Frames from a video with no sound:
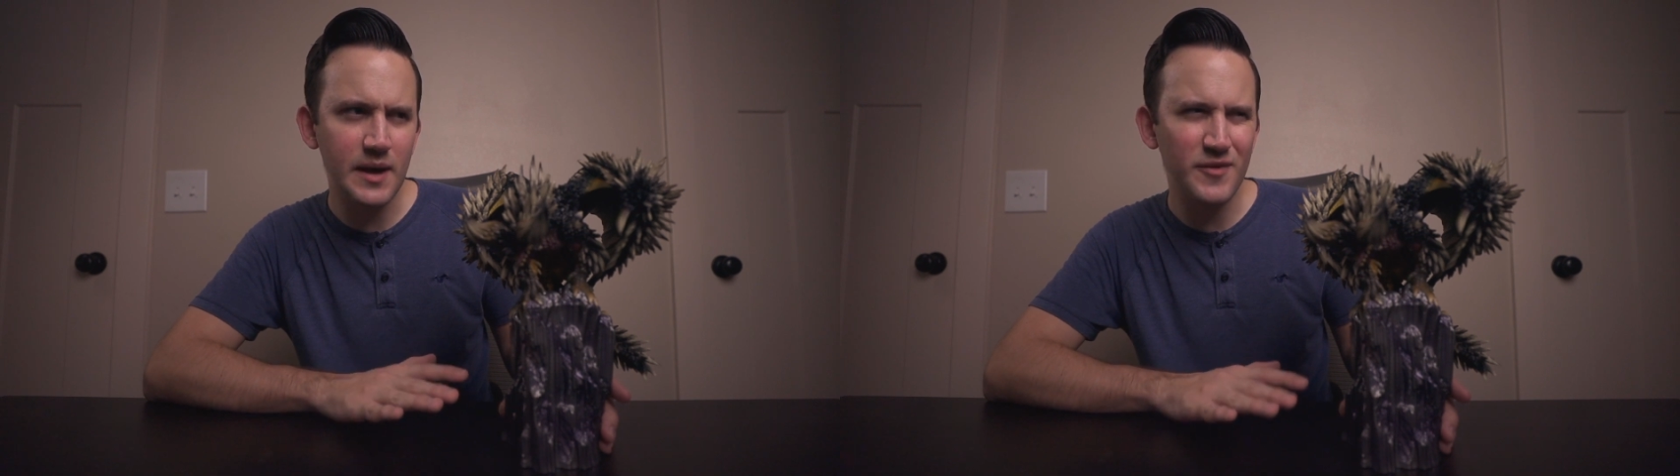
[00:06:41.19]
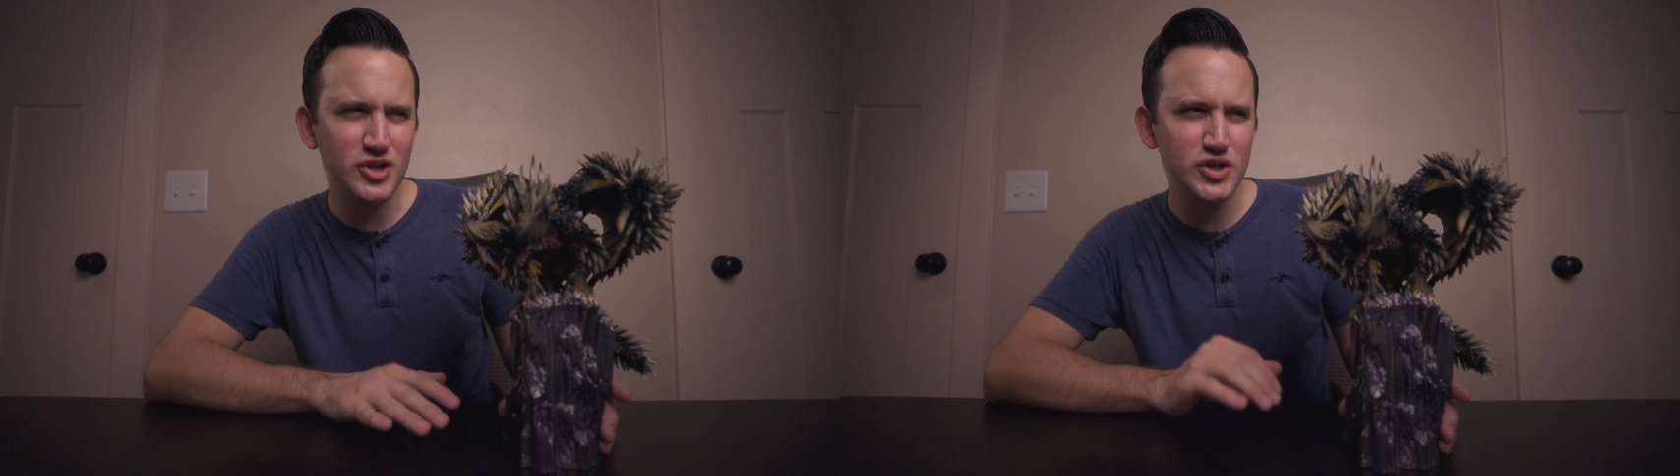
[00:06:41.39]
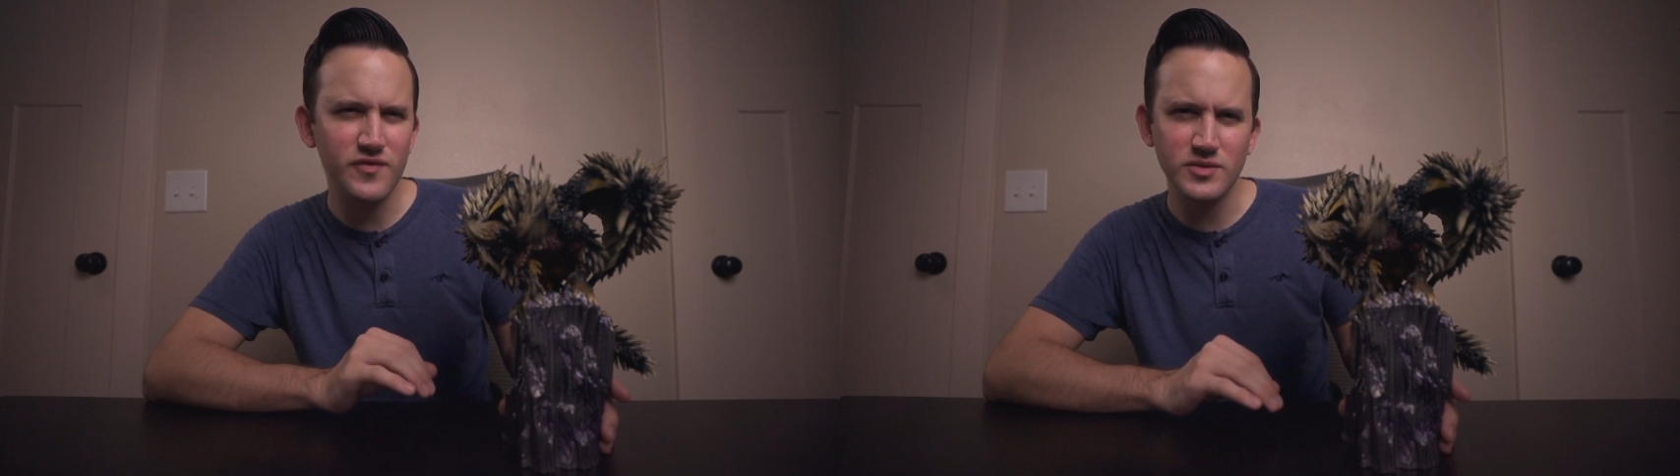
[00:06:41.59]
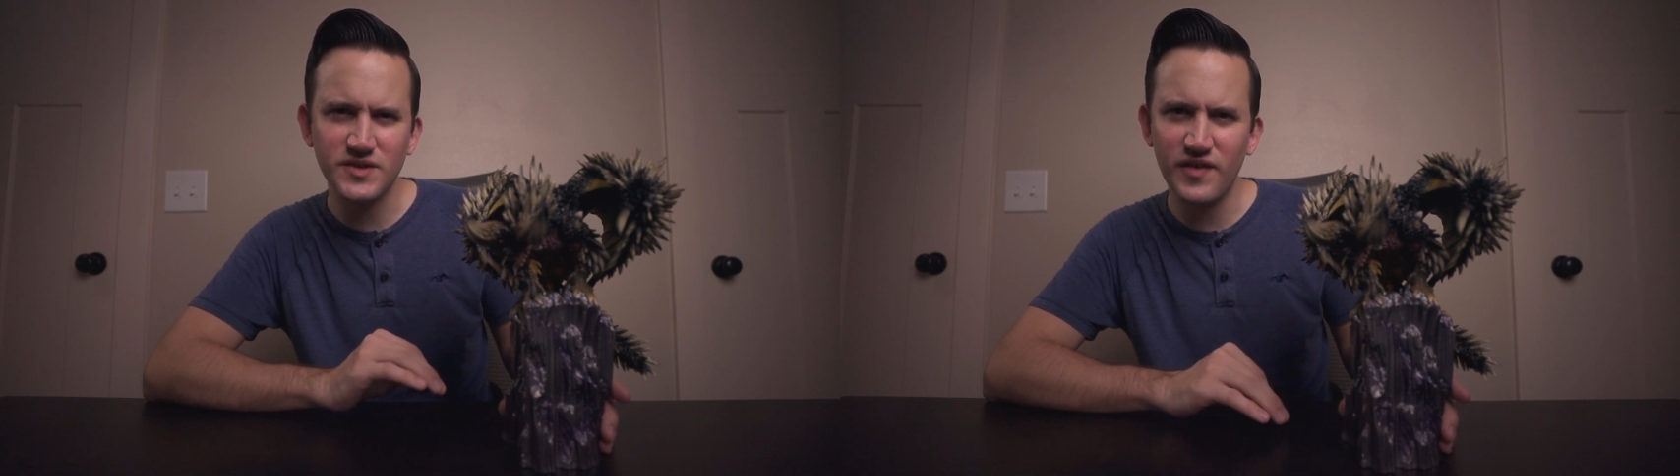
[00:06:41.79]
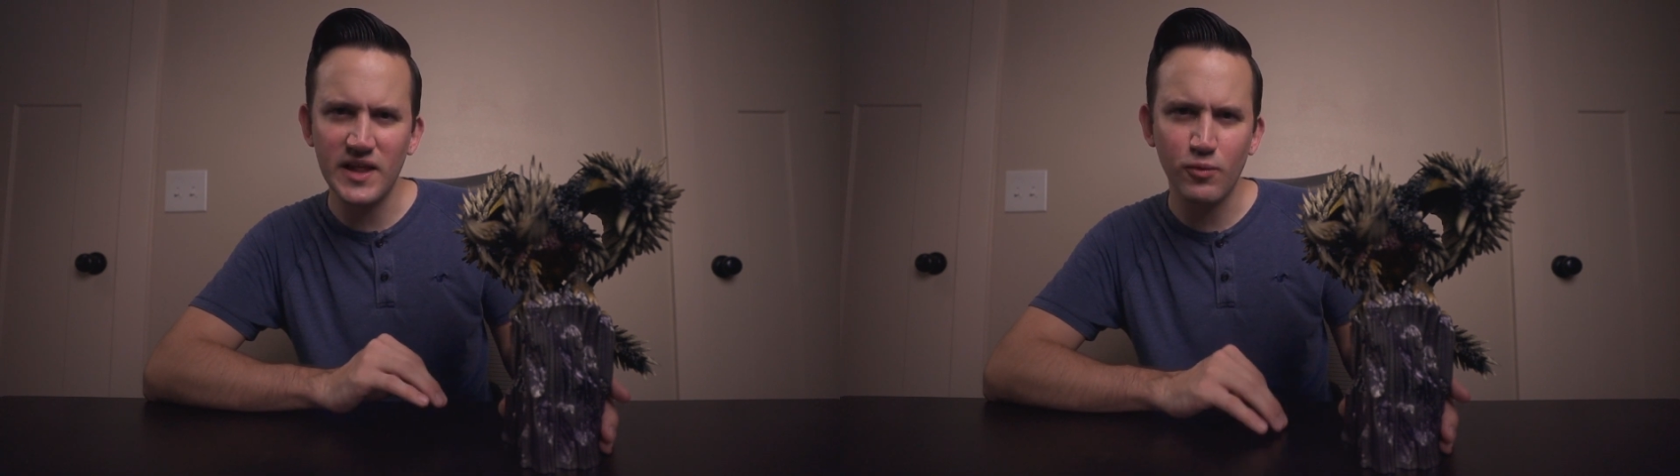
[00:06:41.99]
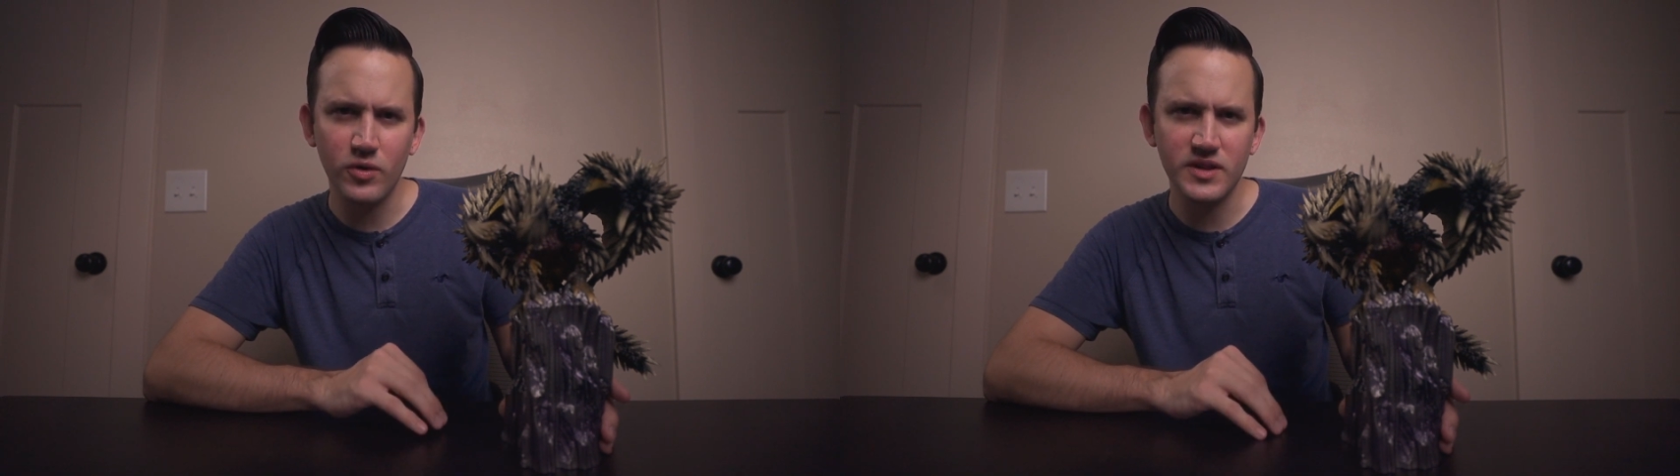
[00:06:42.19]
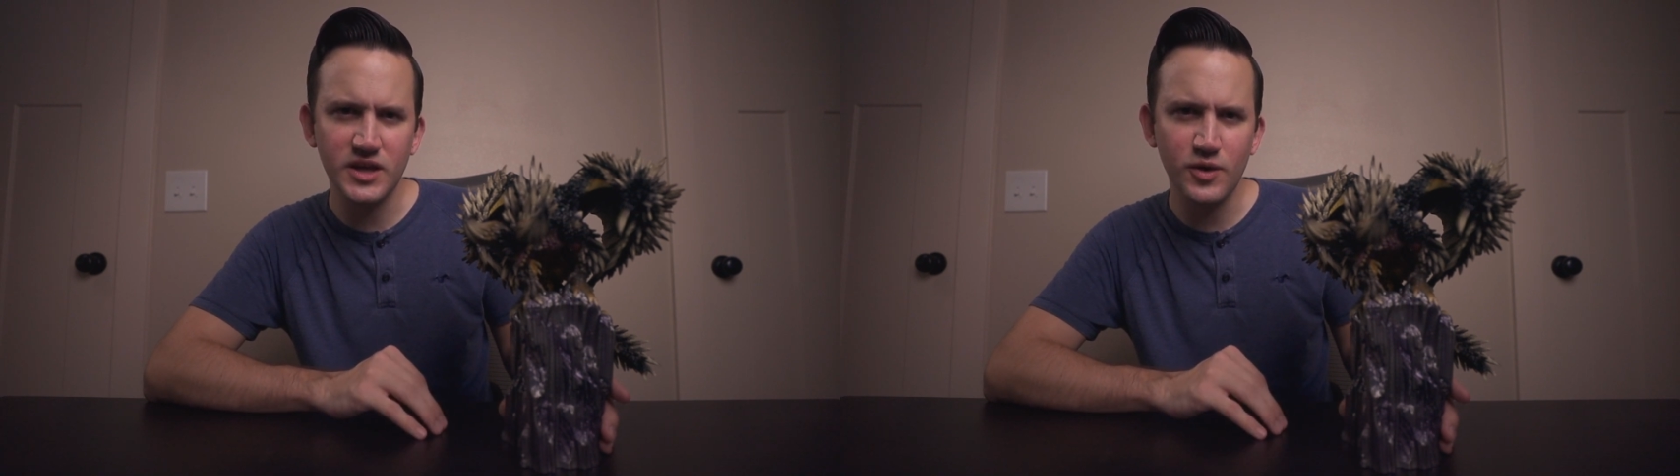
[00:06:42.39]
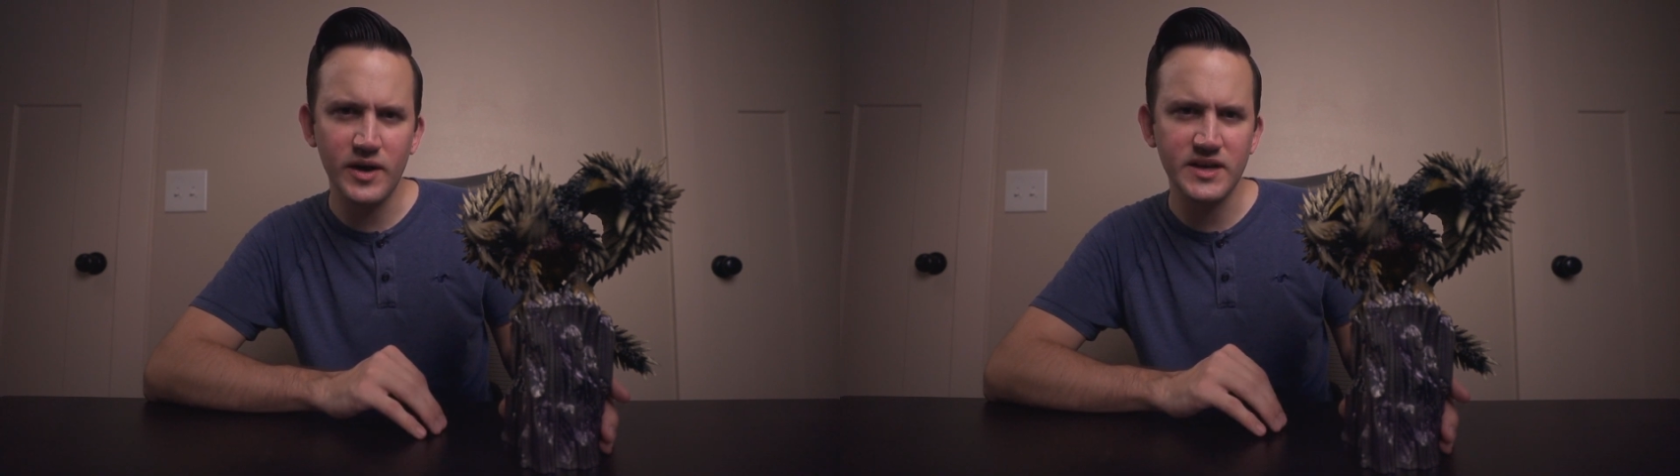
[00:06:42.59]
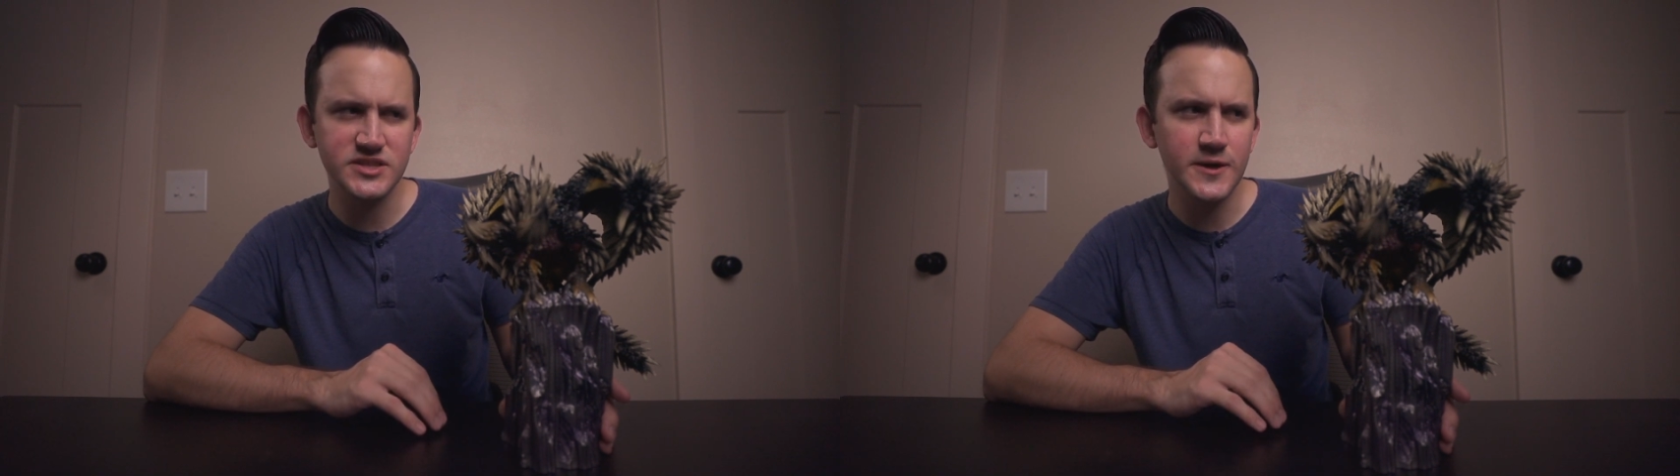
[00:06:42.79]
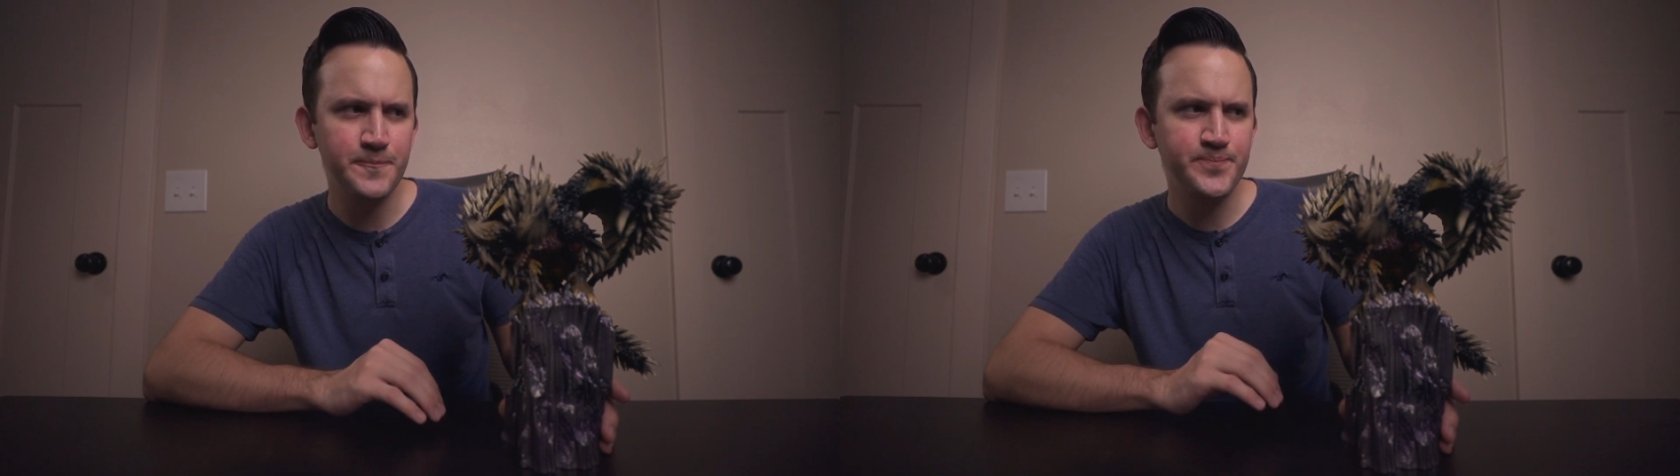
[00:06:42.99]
I'm not sure if it was available in the US